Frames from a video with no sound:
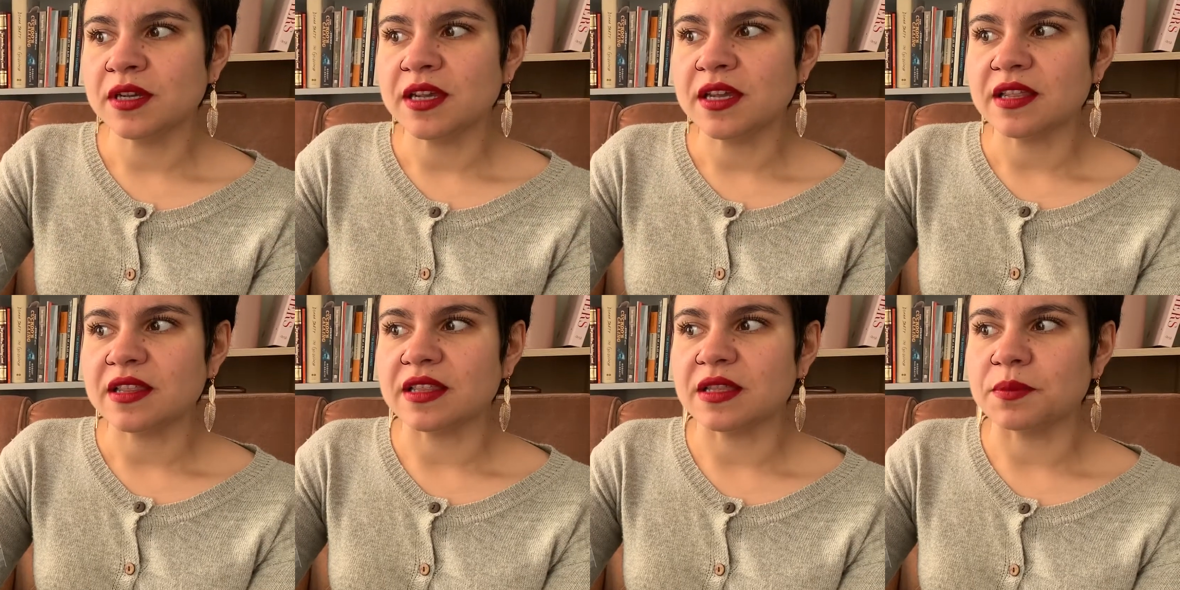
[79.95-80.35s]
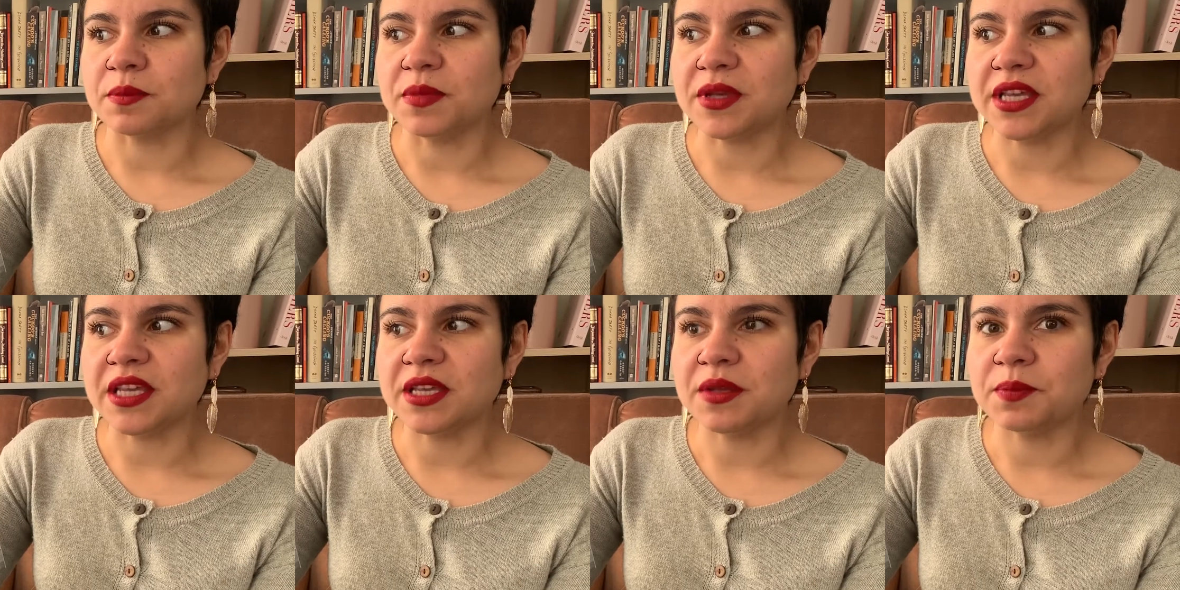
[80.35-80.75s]
the
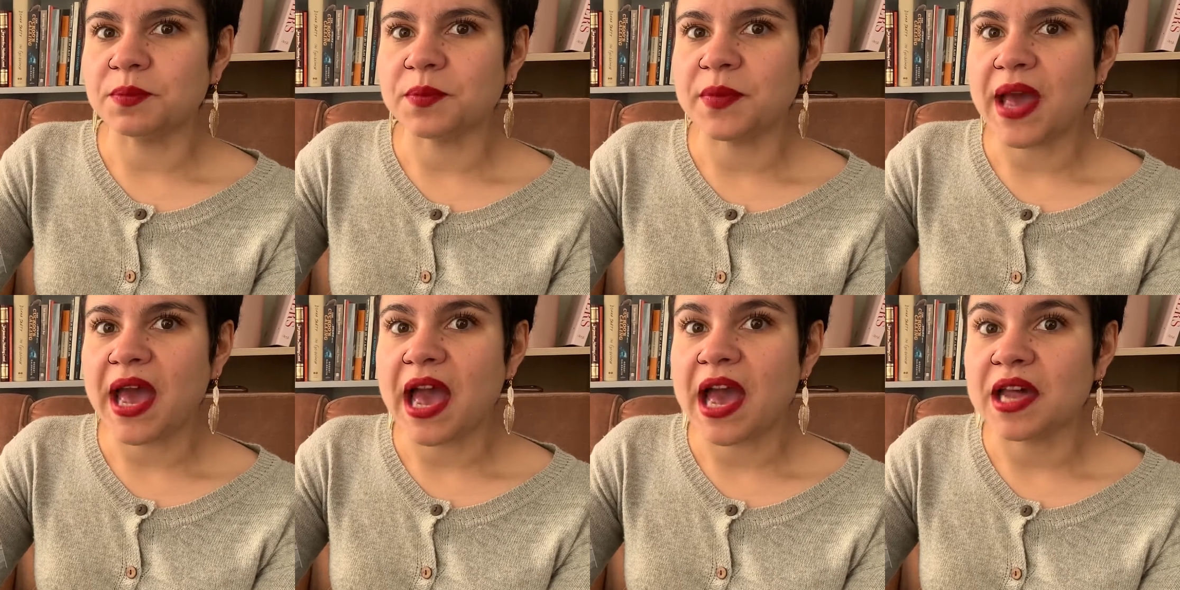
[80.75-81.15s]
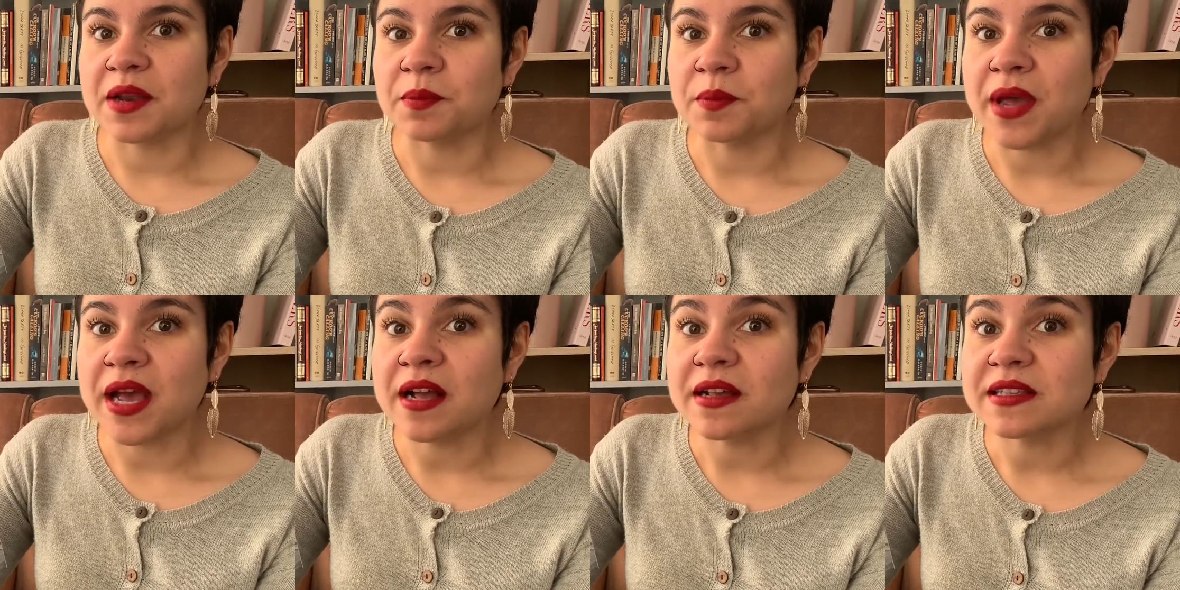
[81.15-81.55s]
big bad
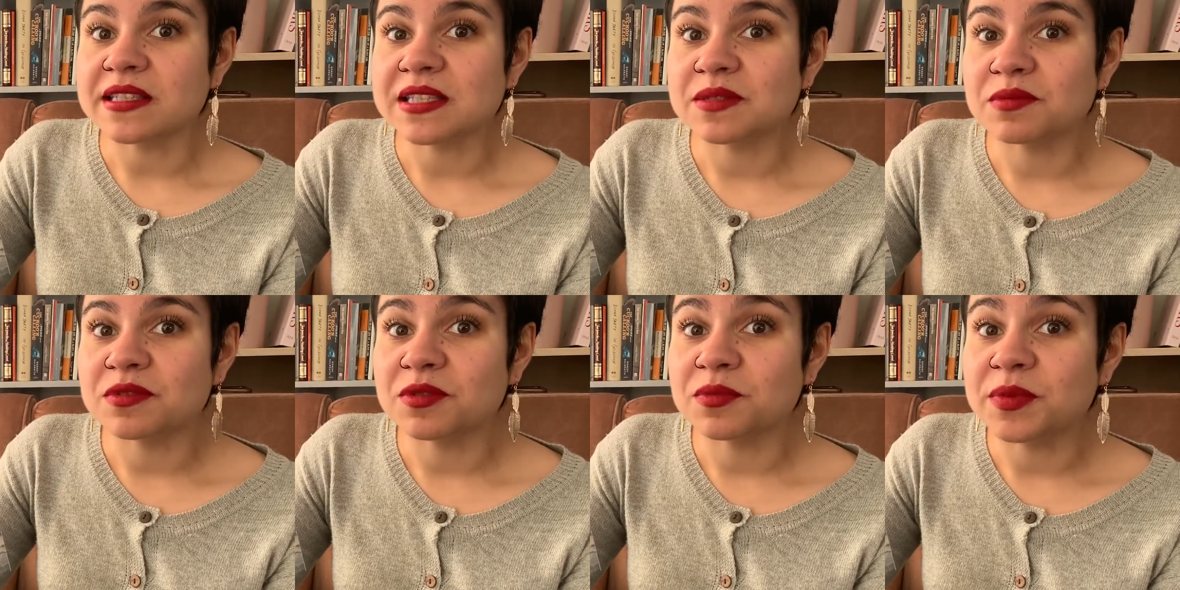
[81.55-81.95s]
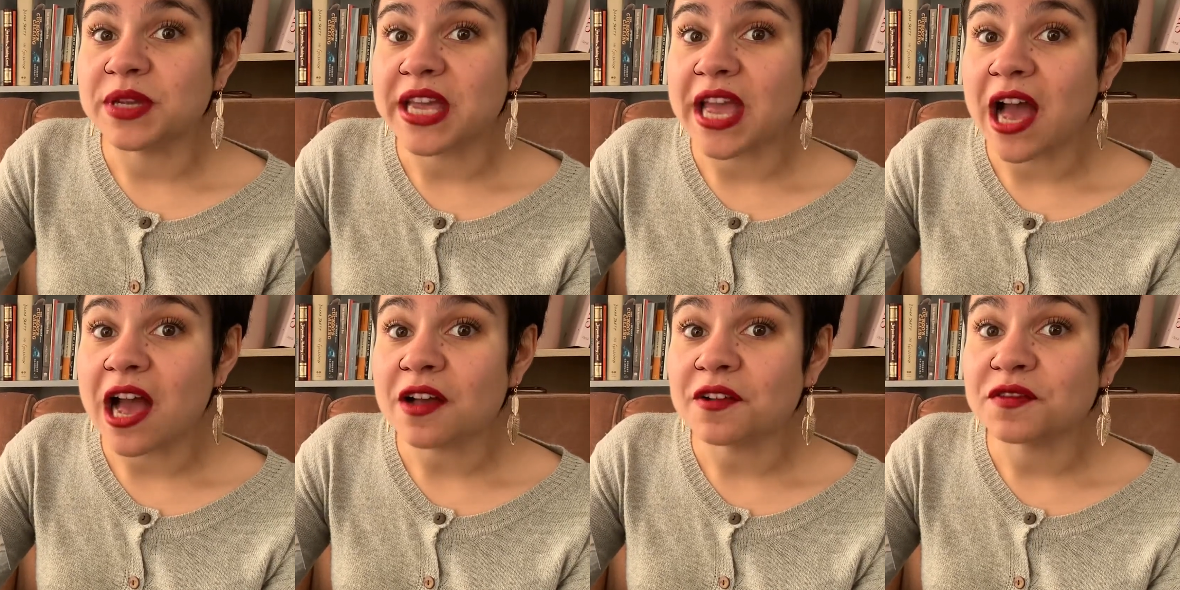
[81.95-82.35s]
mouse will be
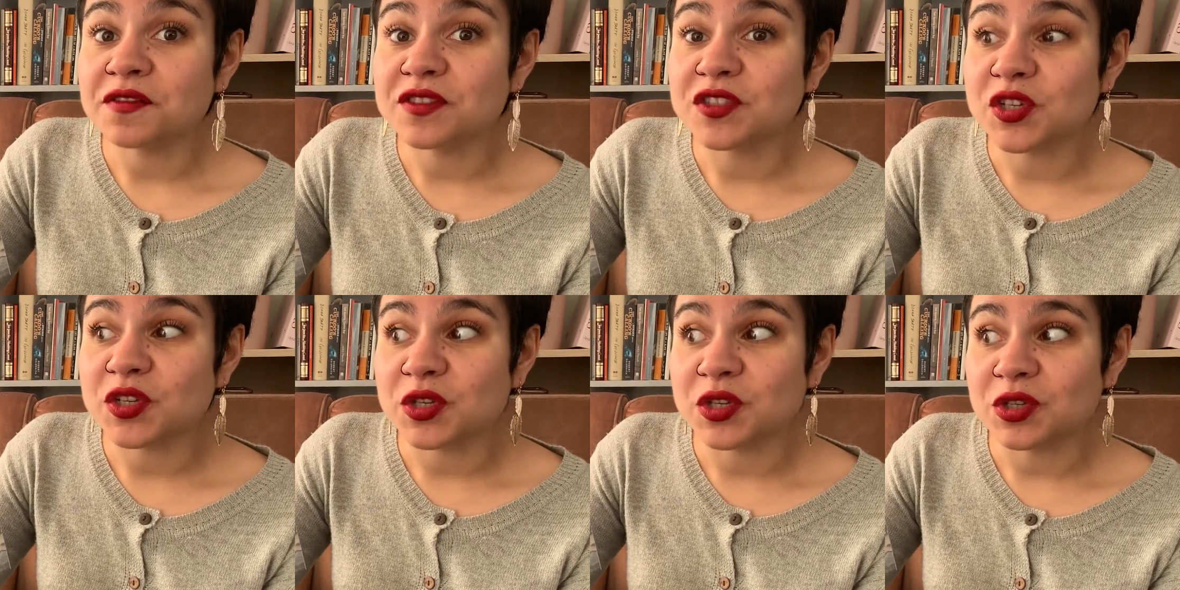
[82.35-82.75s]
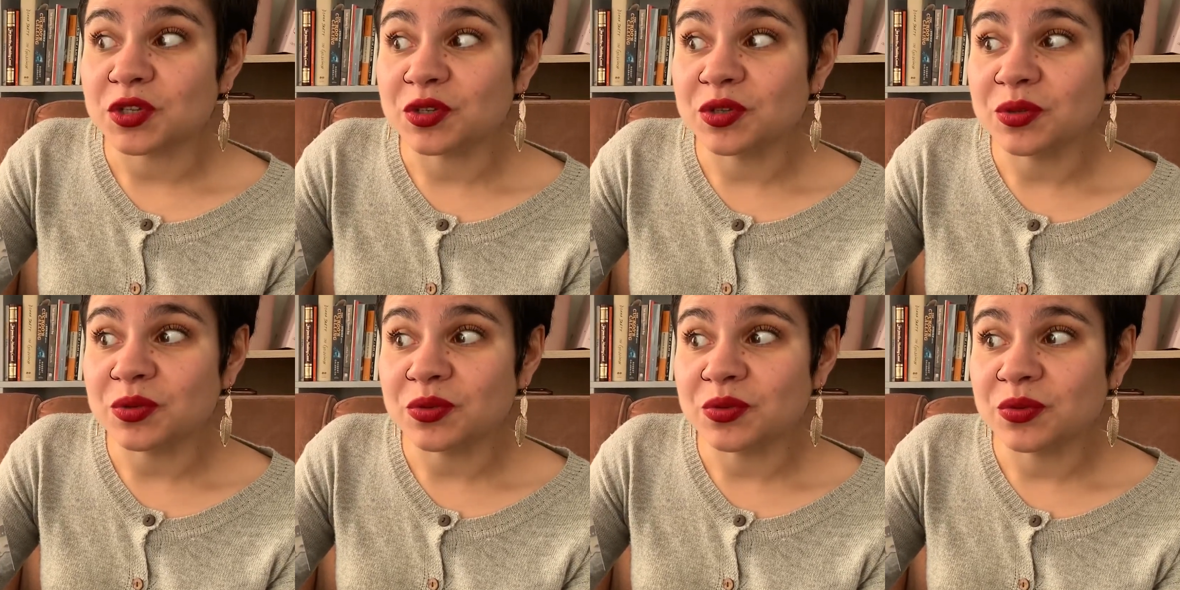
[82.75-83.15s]
after
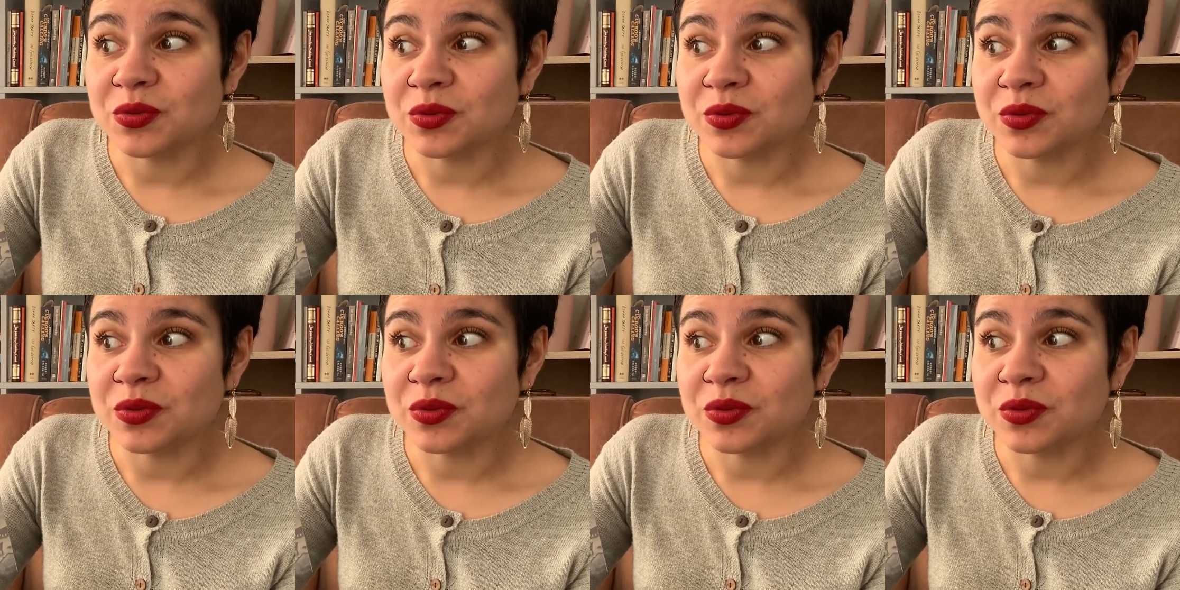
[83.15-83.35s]
you.